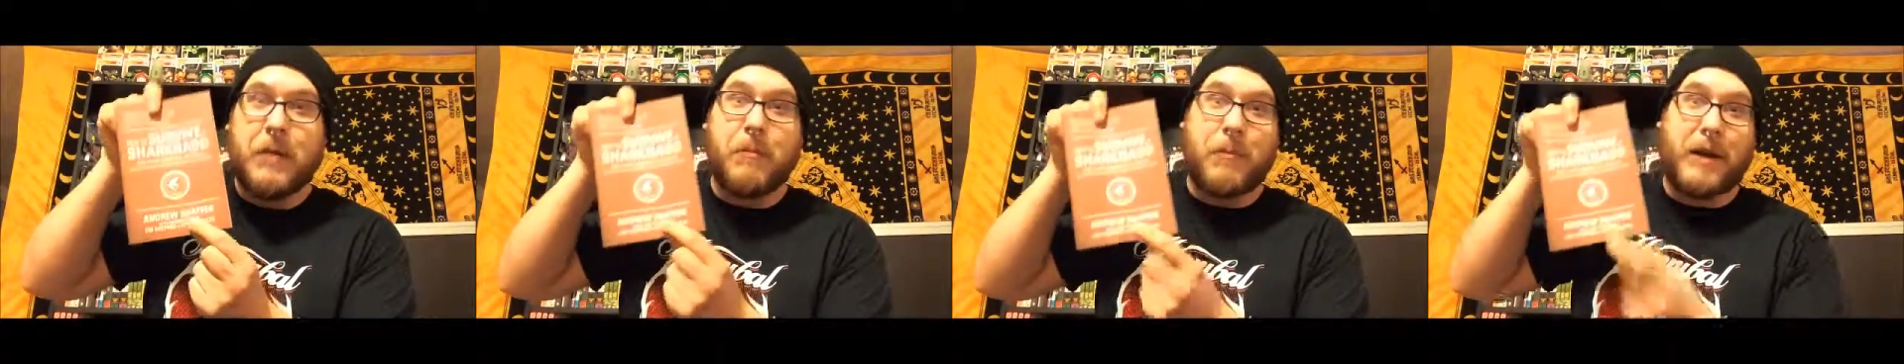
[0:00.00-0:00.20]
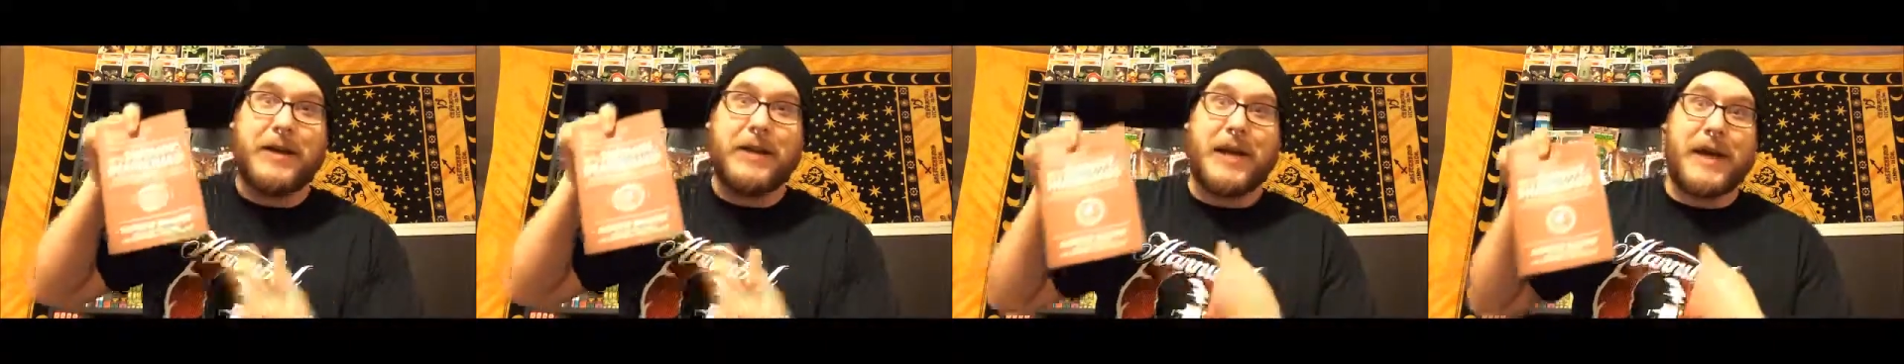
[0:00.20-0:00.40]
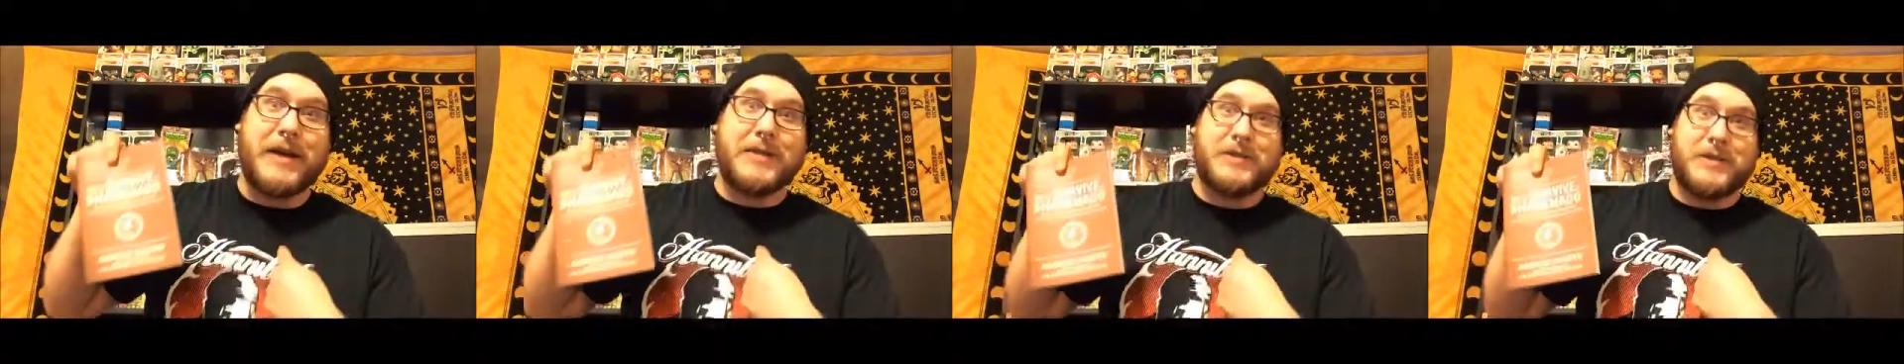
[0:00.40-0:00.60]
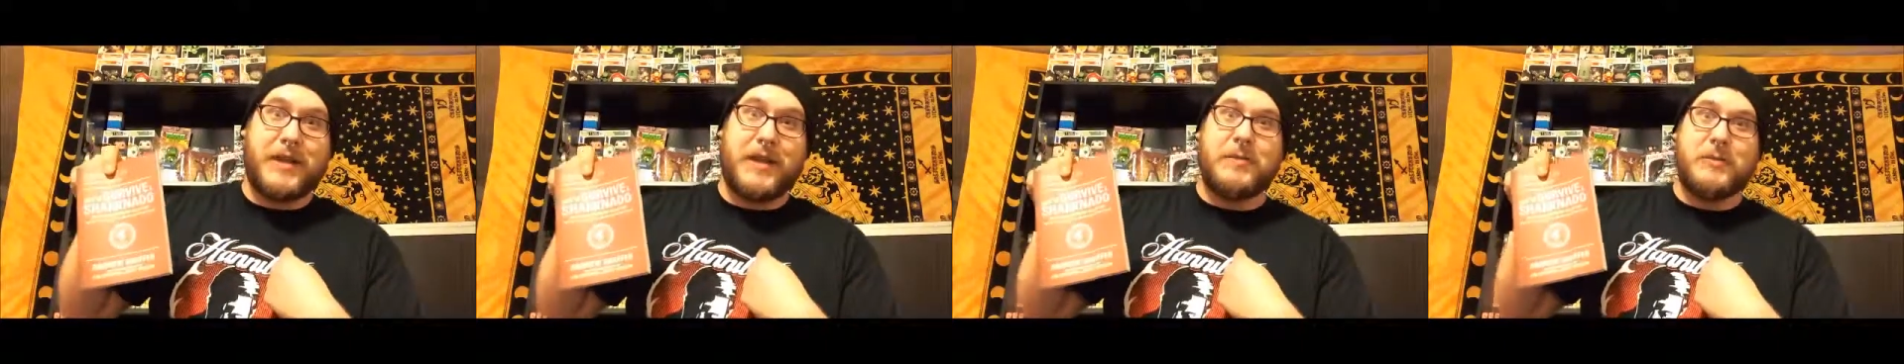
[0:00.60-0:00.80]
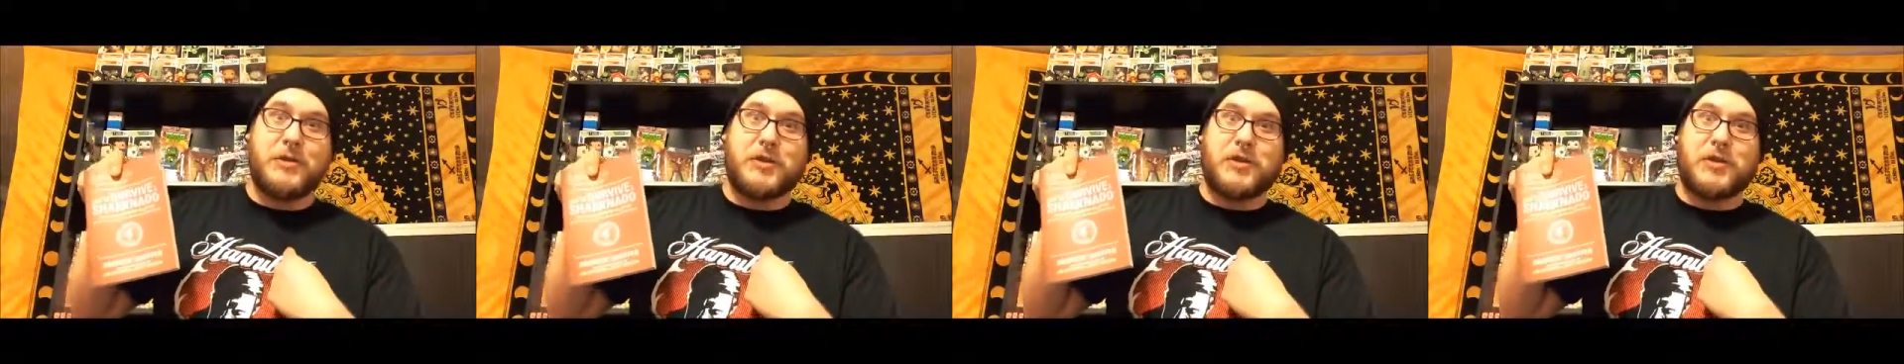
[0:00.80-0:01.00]
My last
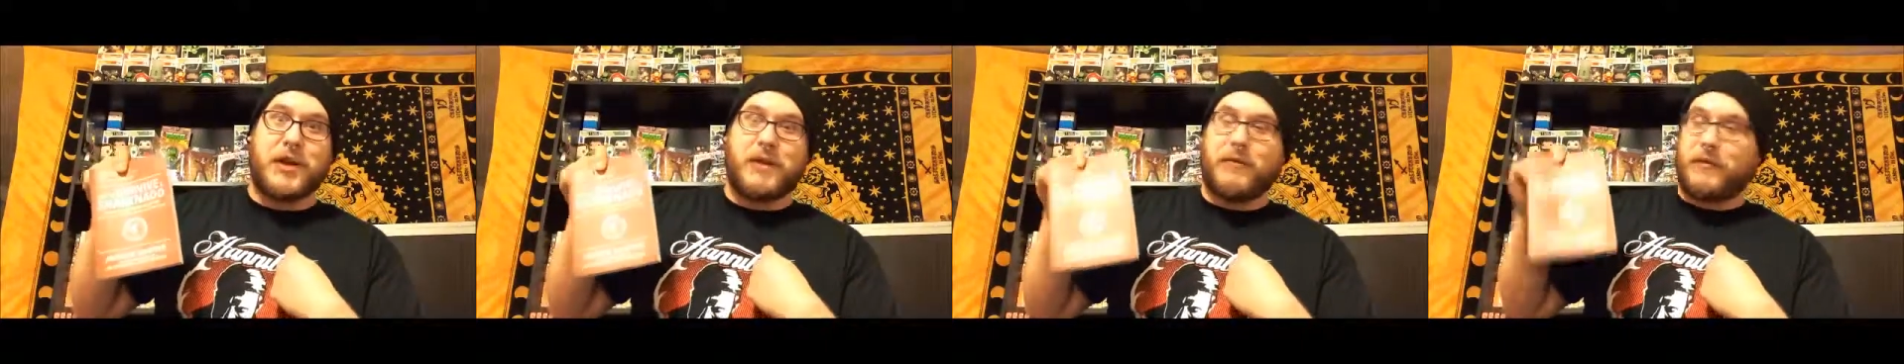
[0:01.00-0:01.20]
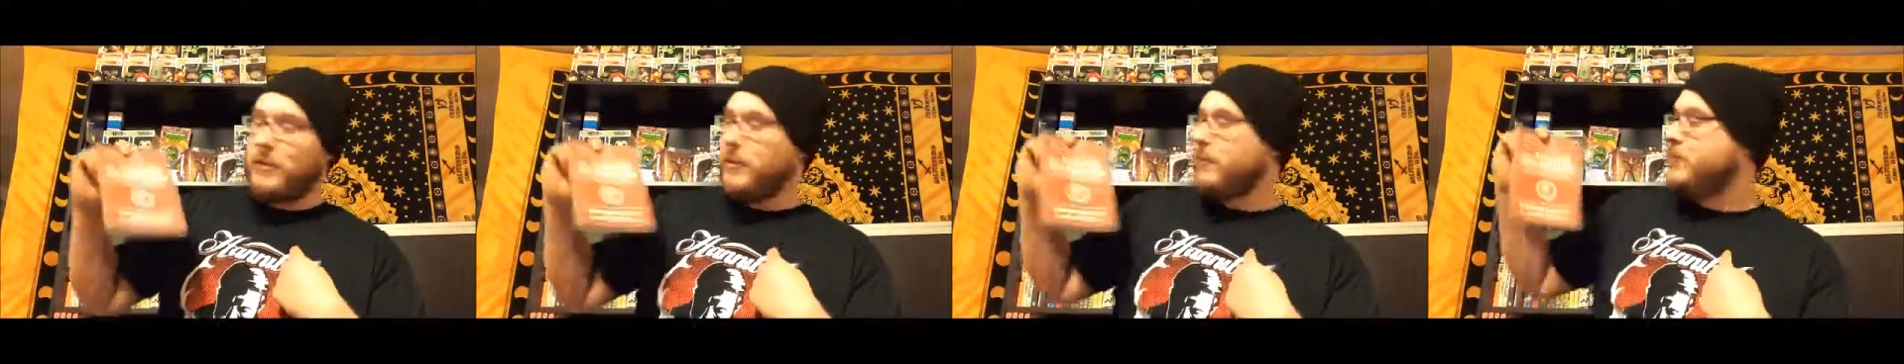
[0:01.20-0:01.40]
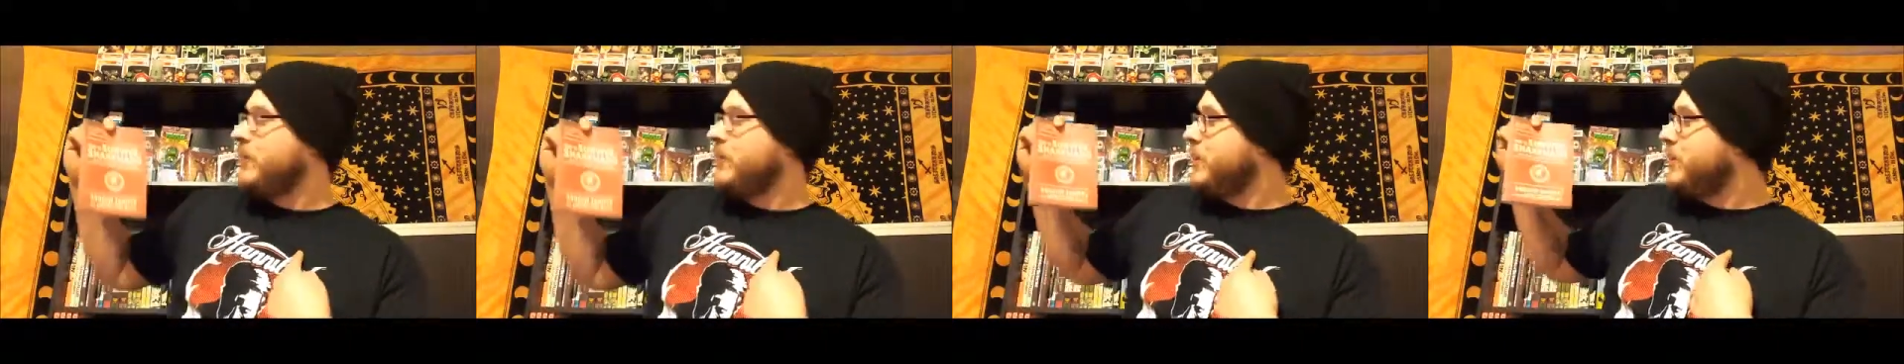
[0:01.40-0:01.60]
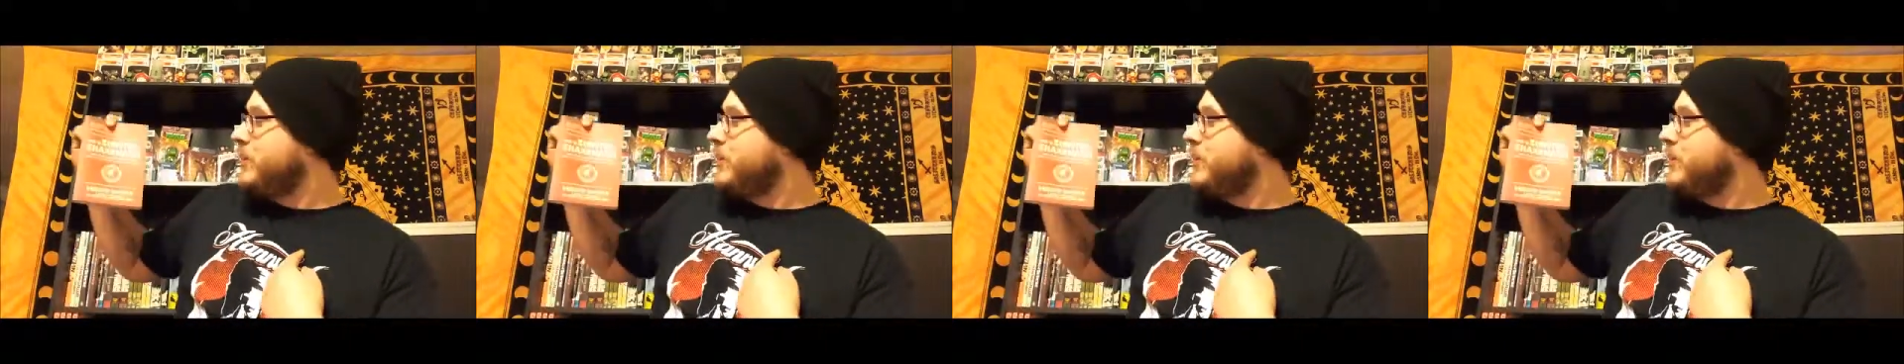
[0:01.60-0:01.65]
name is Schaefer.